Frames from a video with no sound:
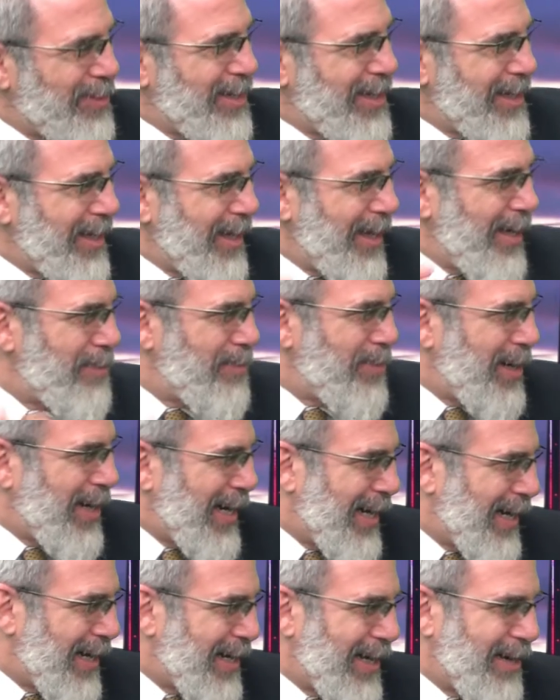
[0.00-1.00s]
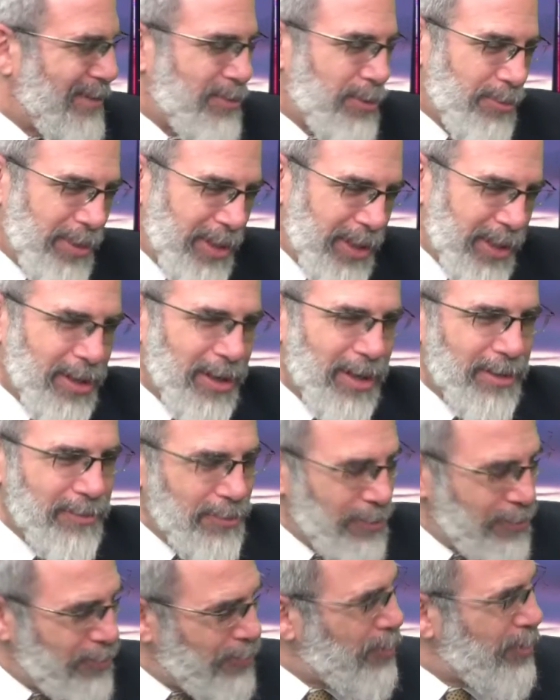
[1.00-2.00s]
When I came back after being gone
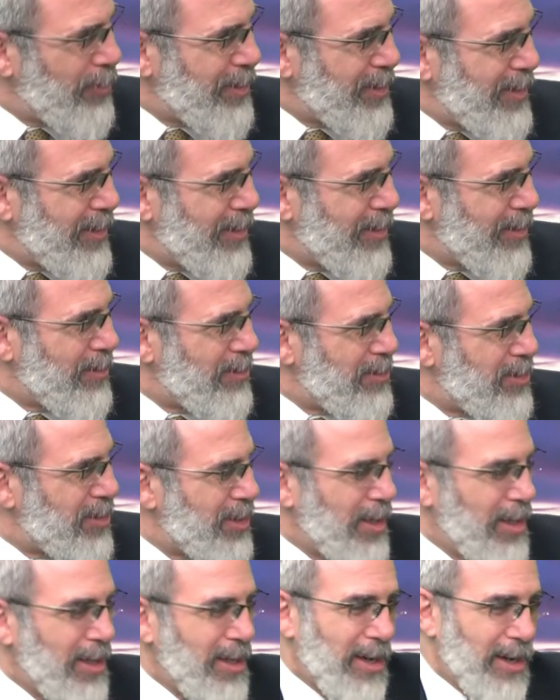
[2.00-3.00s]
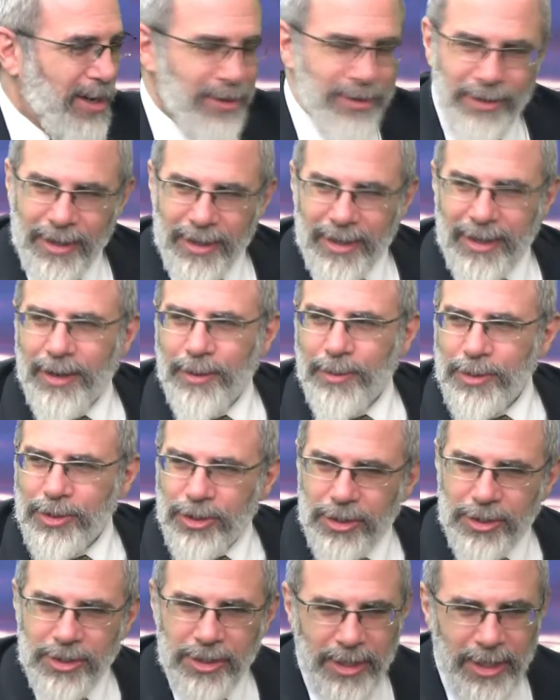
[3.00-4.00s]
for 4 years, I thought I would
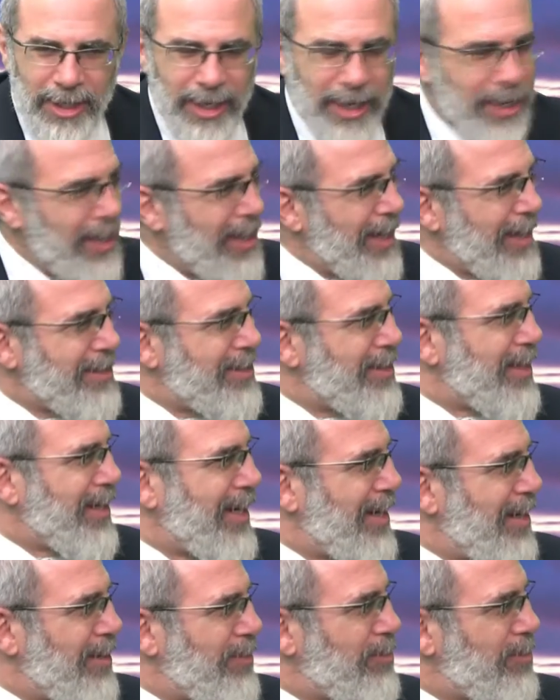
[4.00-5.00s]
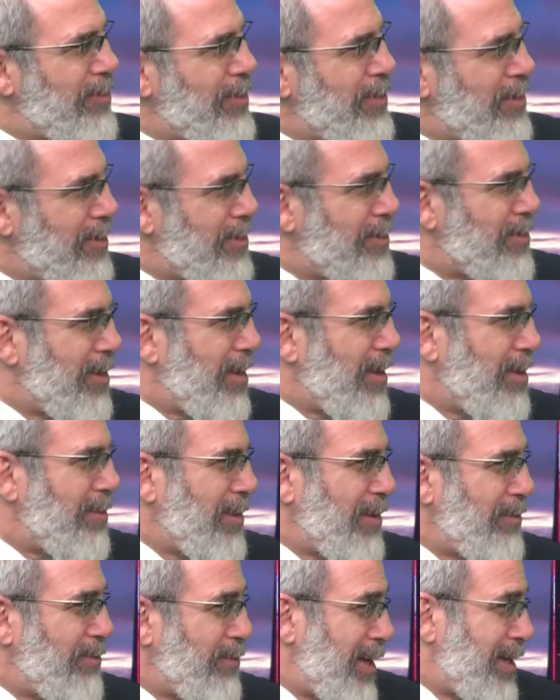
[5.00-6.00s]
just connect again with all
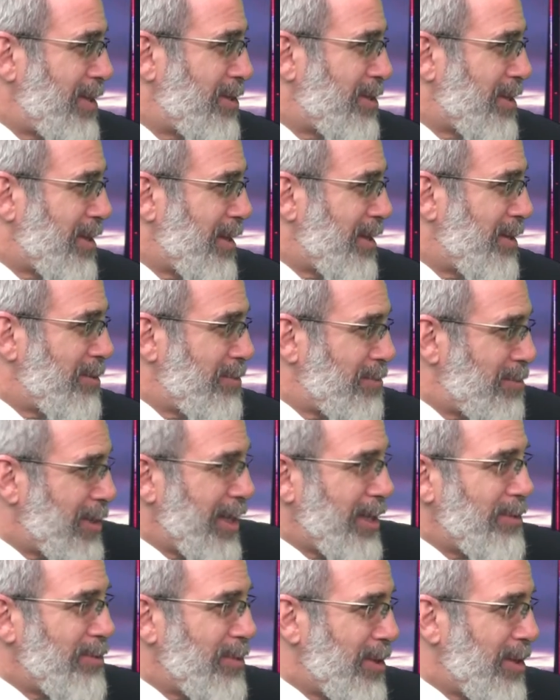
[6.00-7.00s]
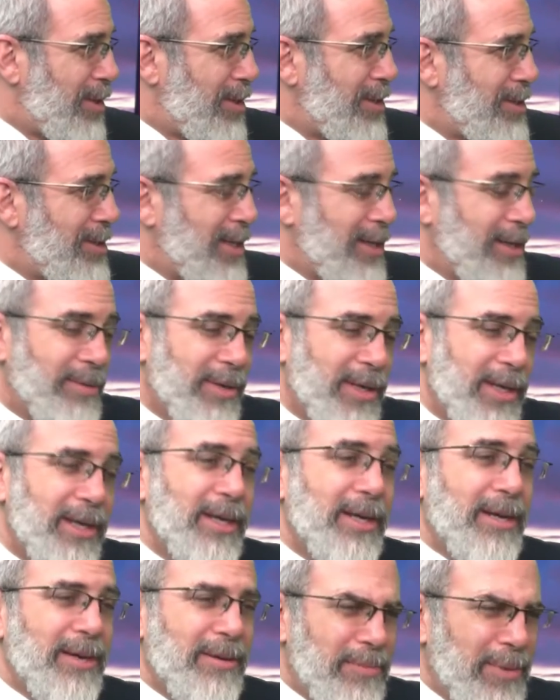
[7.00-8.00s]
my friends that I played with all the time.
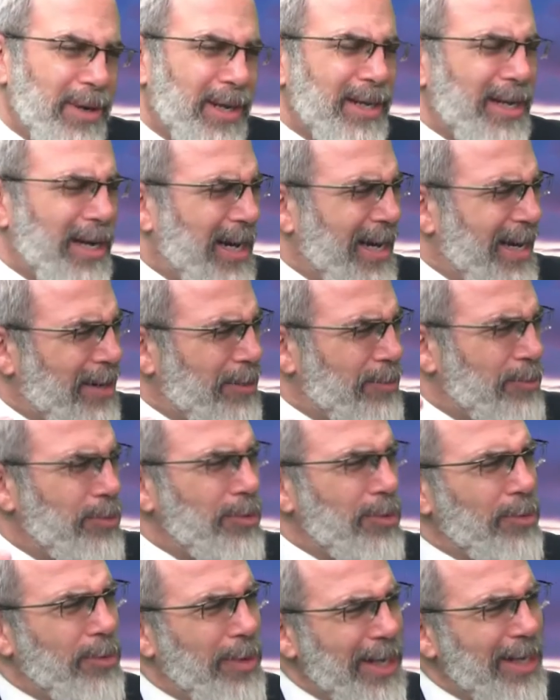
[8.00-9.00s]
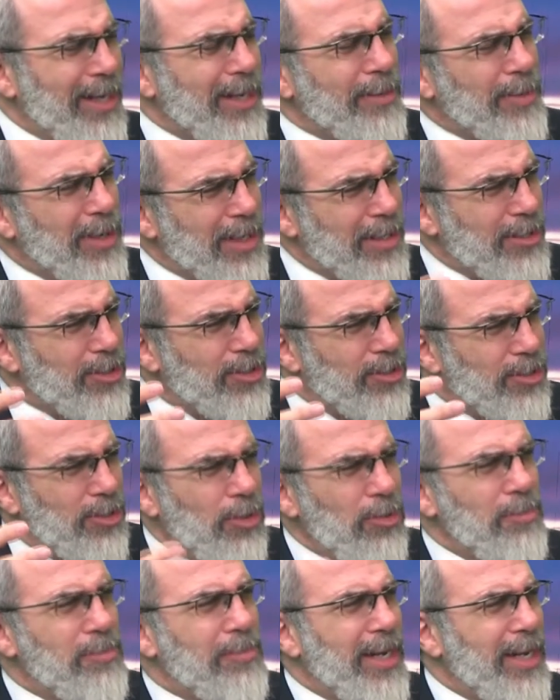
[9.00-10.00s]
But I had a rude awakening because
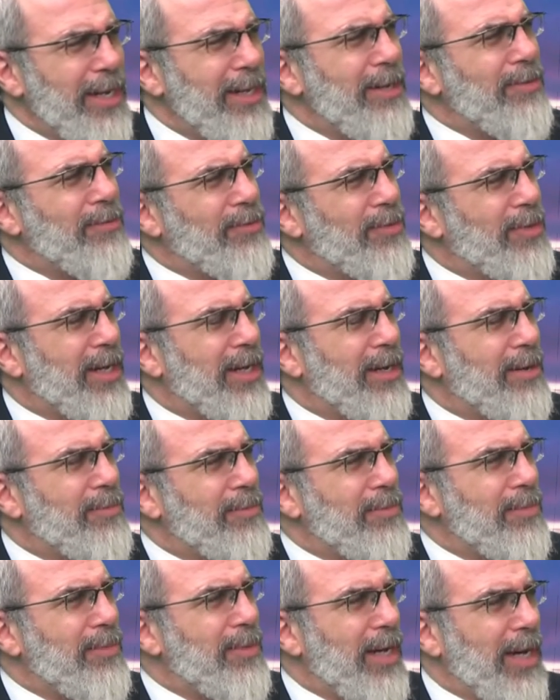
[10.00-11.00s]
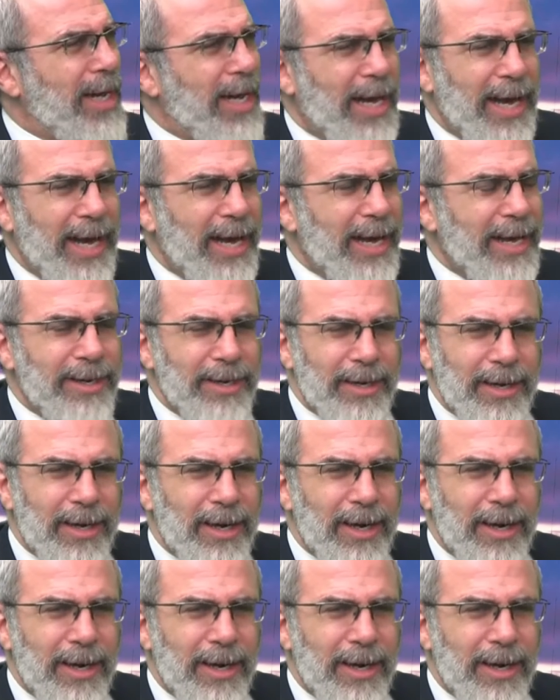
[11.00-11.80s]
so many of them had,